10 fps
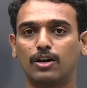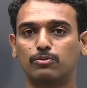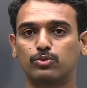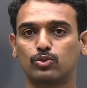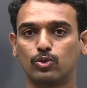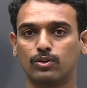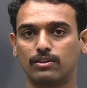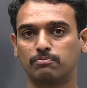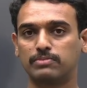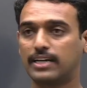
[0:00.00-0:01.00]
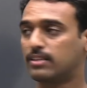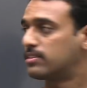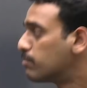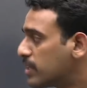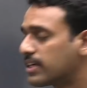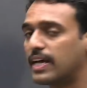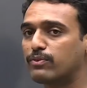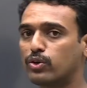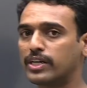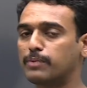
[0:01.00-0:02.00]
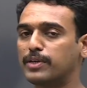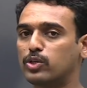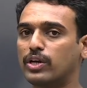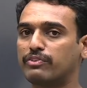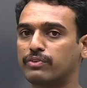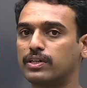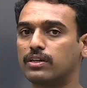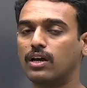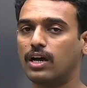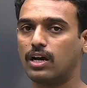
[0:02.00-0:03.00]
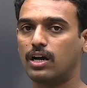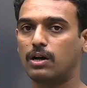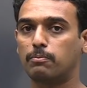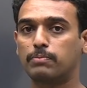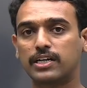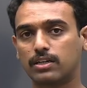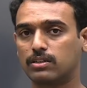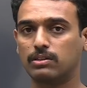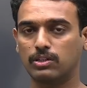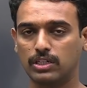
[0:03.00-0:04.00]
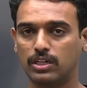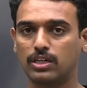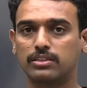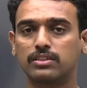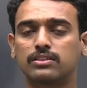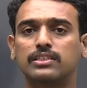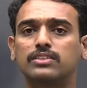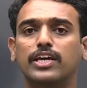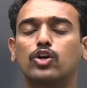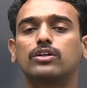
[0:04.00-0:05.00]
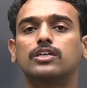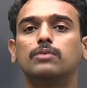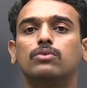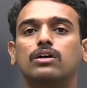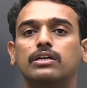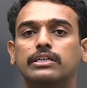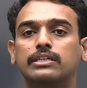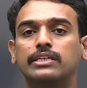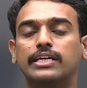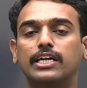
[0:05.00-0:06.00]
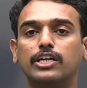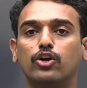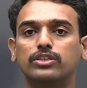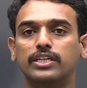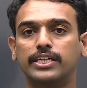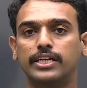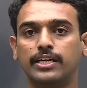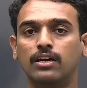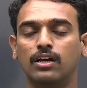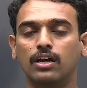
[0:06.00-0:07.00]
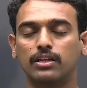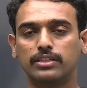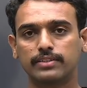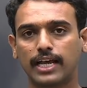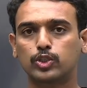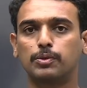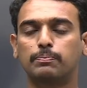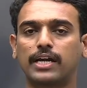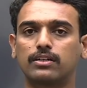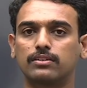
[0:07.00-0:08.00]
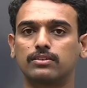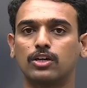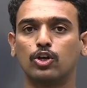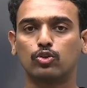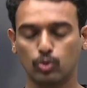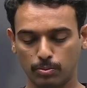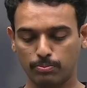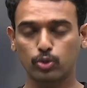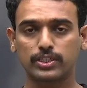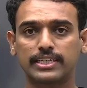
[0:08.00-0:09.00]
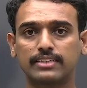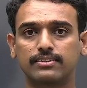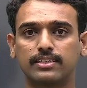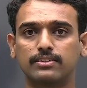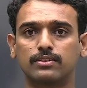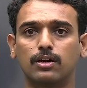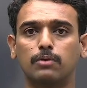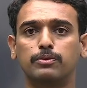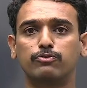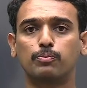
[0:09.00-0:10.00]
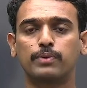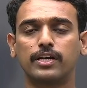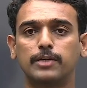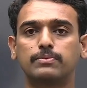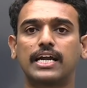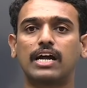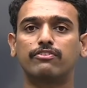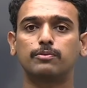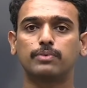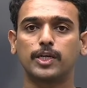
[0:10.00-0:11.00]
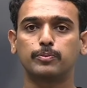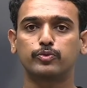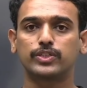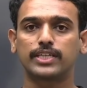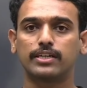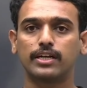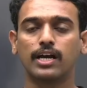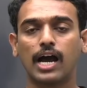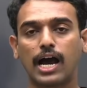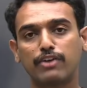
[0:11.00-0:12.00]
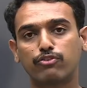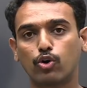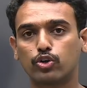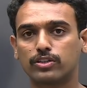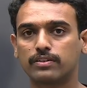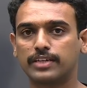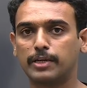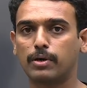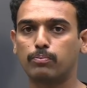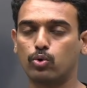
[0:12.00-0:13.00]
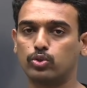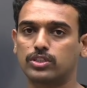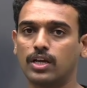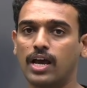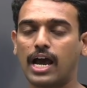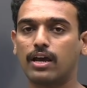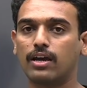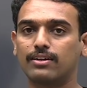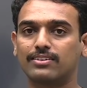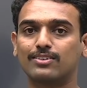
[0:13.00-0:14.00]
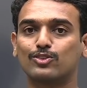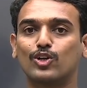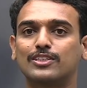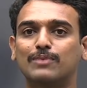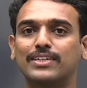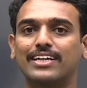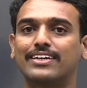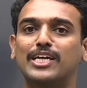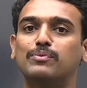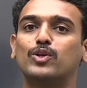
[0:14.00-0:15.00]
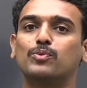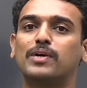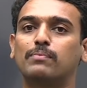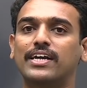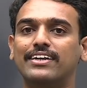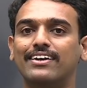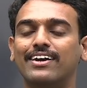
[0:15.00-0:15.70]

So that is something that I would recommend to everyone. But this cannot come directly on the D-Day. This has to be practiced. So both the test series, before prelims and after prelims, which I did, I followed the same approach. This is not something that came into my mind